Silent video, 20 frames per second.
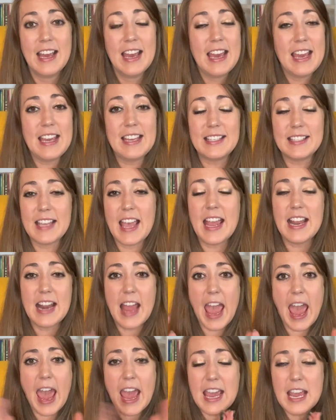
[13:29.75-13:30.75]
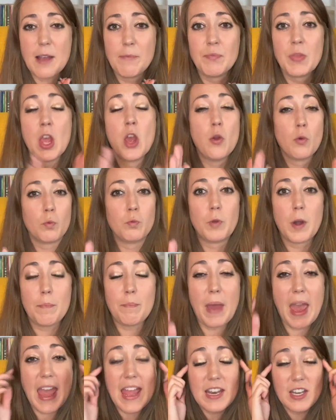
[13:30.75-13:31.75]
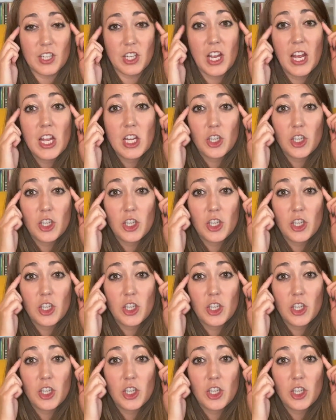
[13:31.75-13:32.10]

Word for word: He's saying, hey, repent,